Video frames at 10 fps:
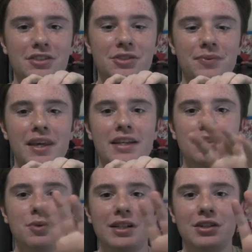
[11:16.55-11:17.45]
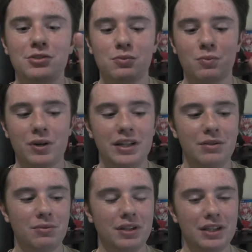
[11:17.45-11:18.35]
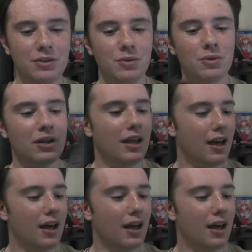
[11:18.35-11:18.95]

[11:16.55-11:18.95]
too. So it looks really, really cool.